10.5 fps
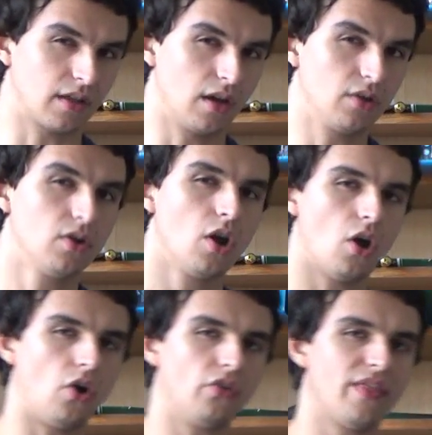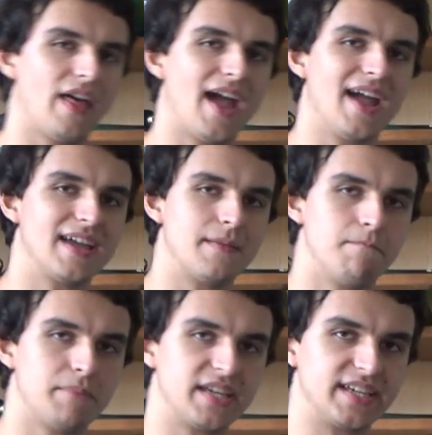though on their
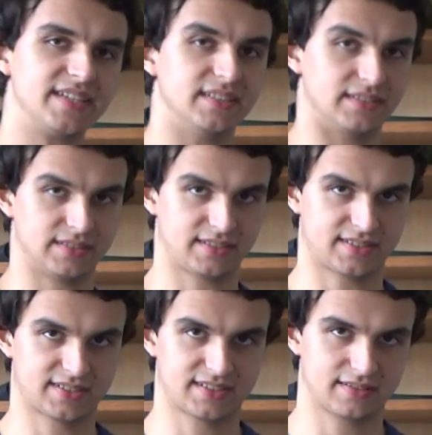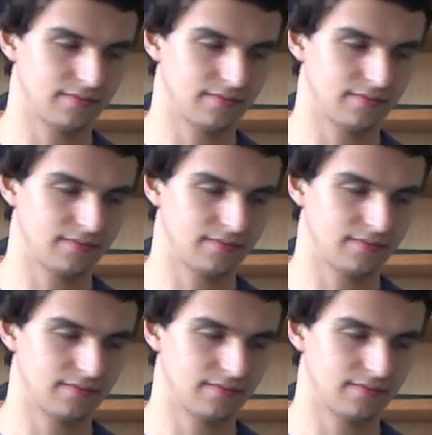impedance.